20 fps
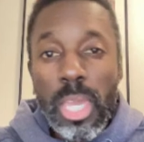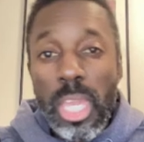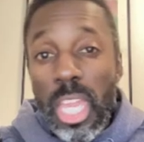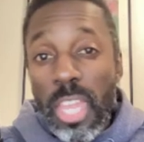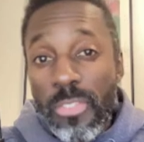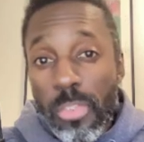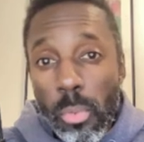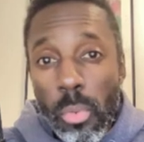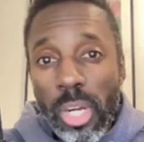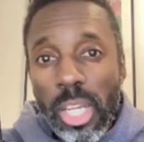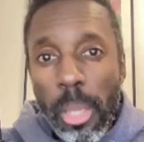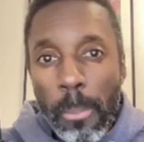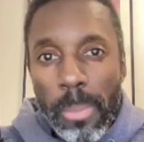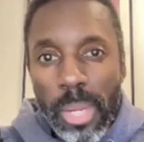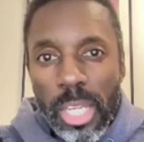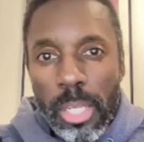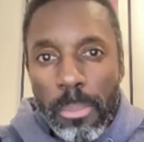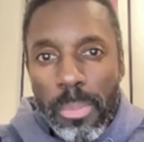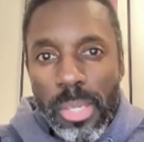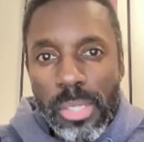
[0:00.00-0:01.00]
If you work in
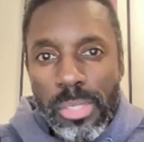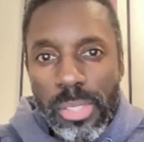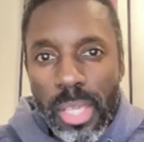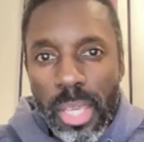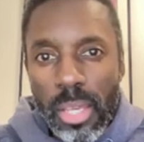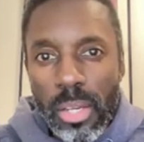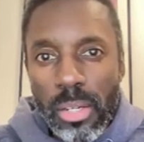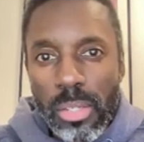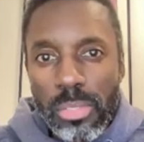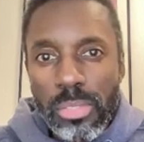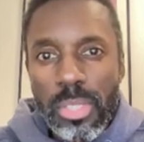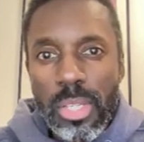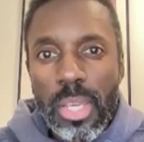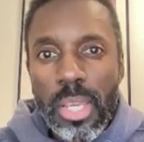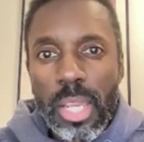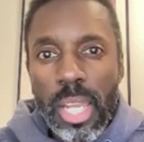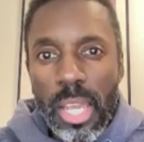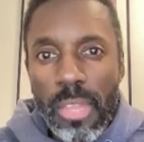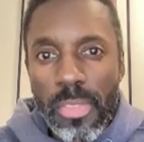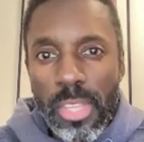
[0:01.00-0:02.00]
B2B sales,
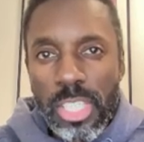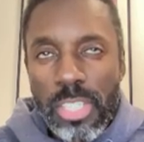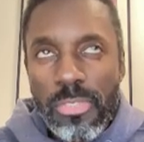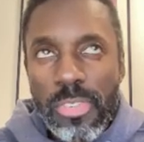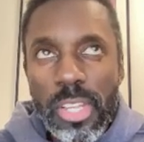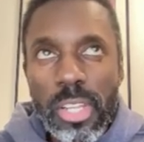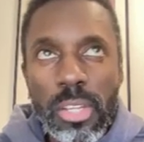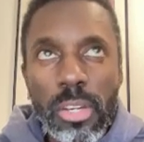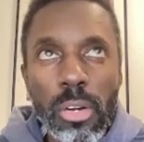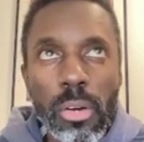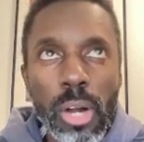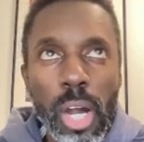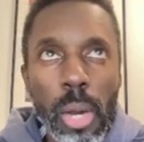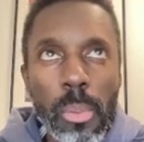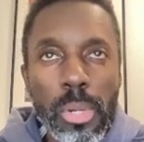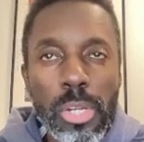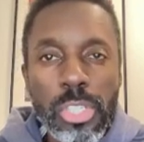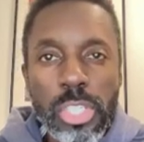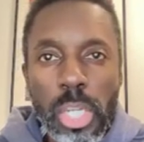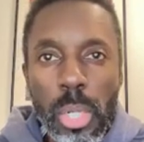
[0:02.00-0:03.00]
in this video, I
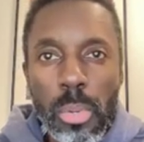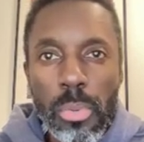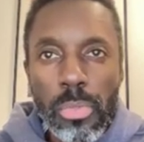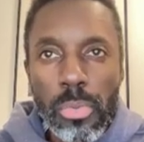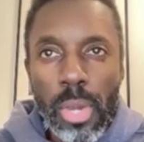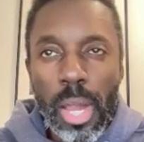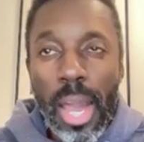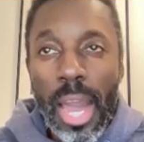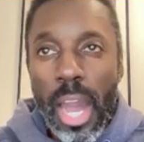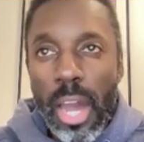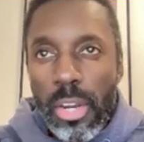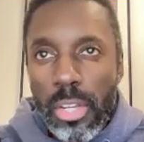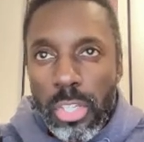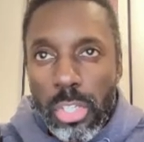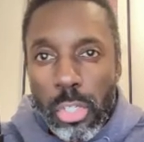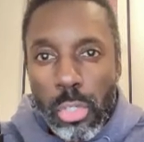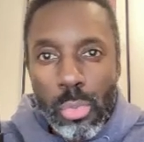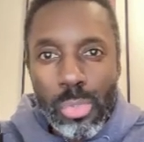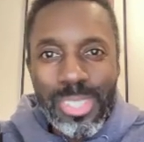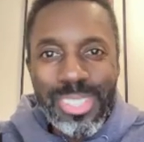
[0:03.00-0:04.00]
want to share with you how to
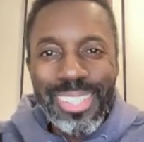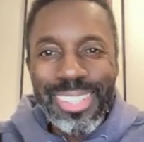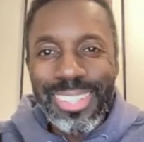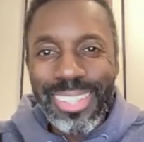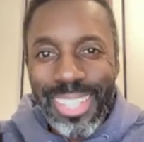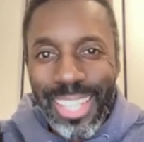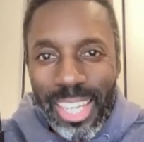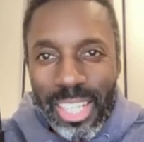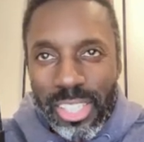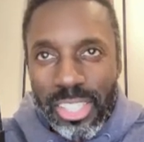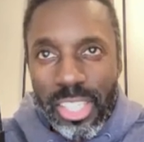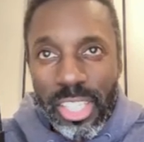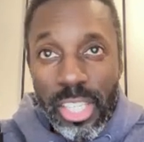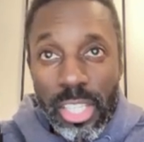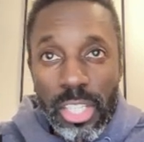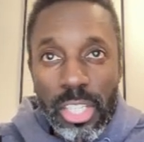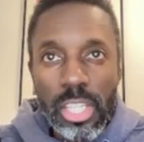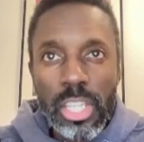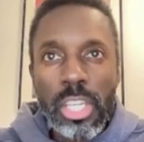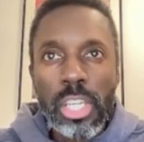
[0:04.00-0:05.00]
use
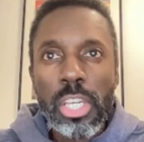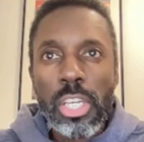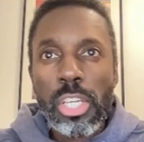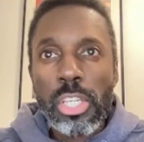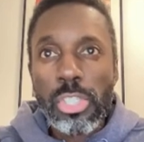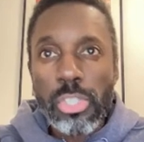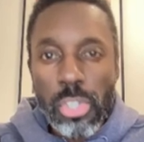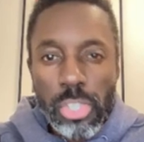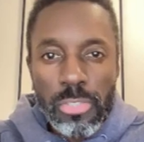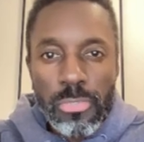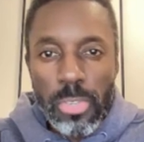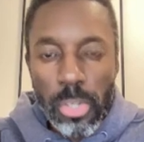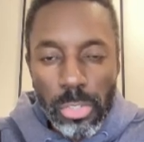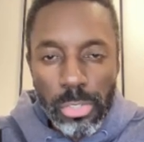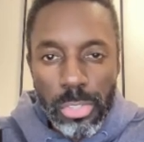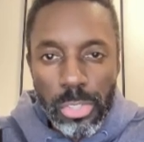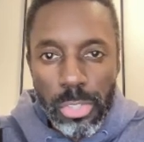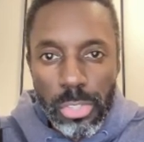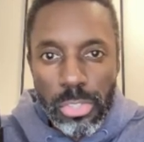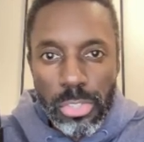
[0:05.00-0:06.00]
LinkedIn search
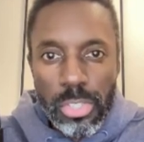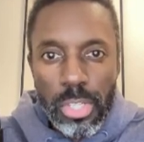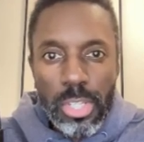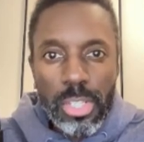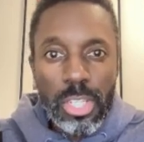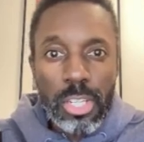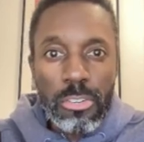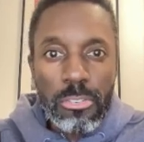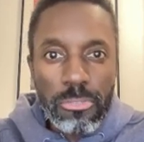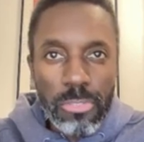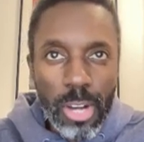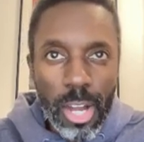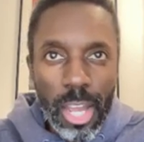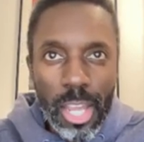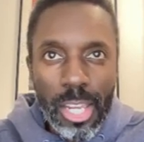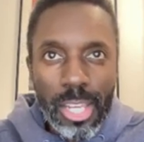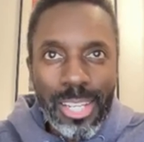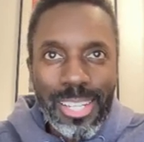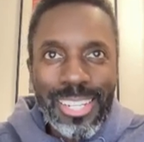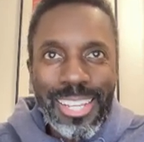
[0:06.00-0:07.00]
filters to
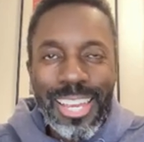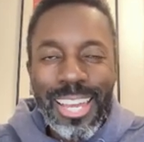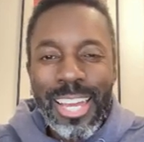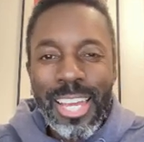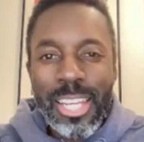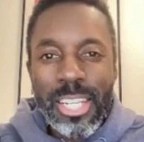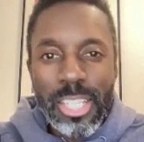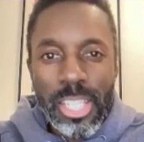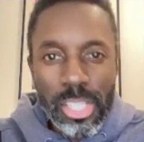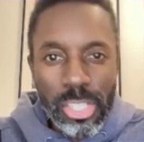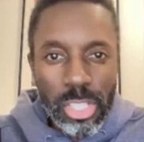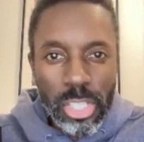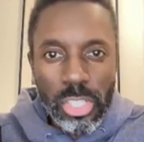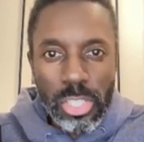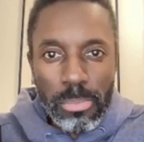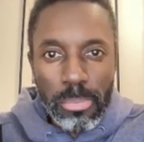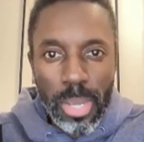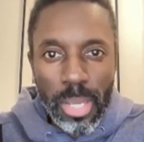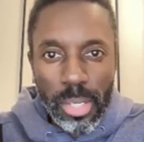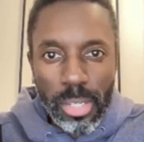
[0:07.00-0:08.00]
find
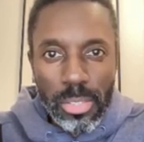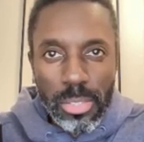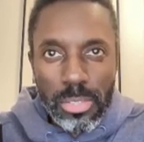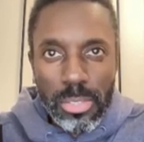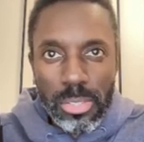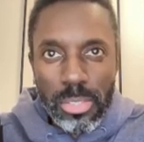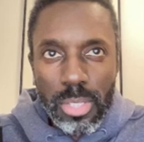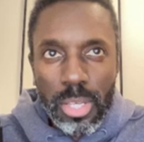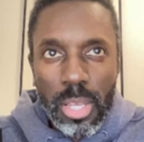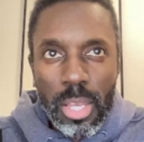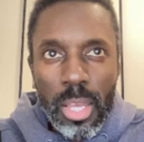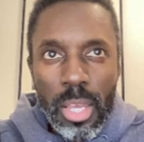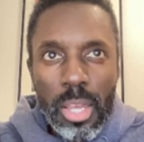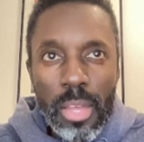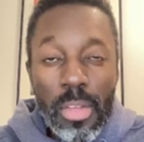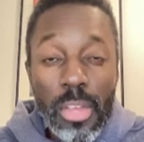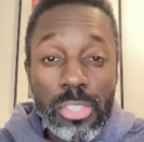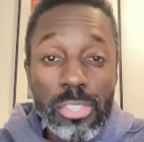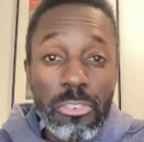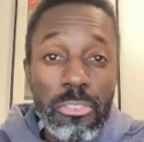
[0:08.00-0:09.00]
decision makers.
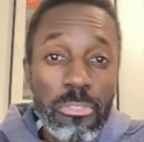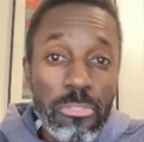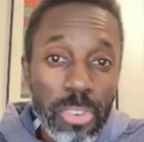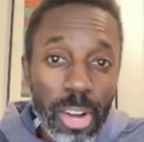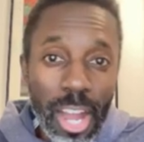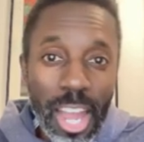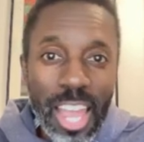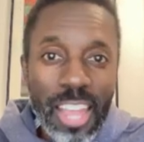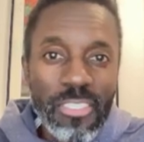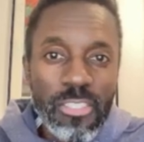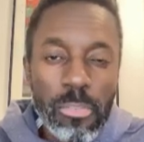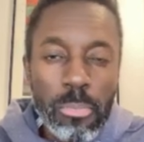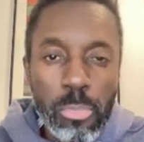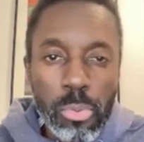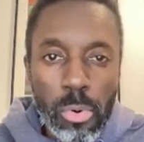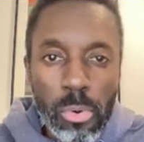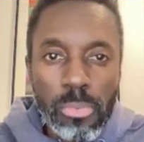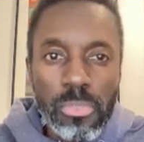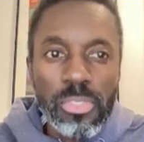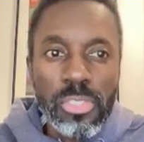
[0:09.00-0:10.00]
These are 5
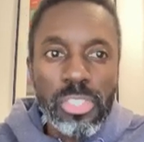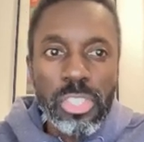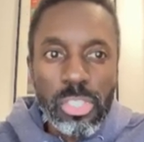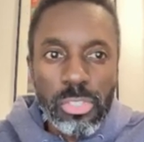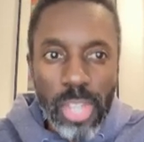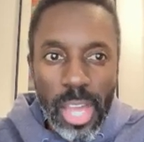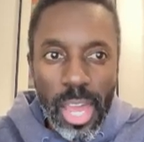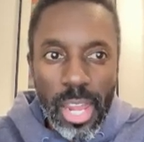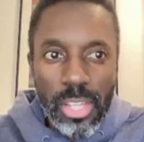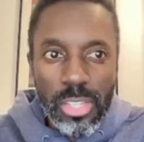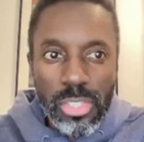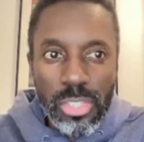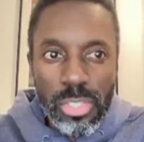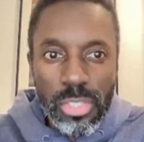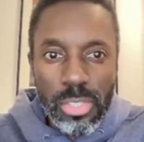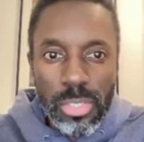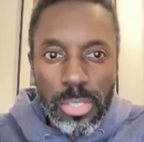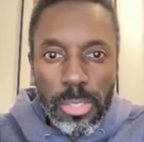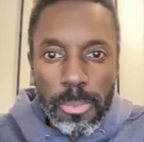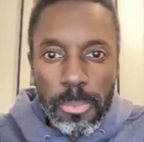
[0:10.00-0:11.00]
proven
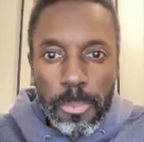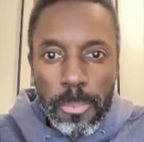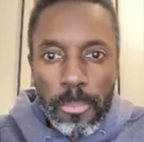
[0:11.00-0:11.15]
strategies.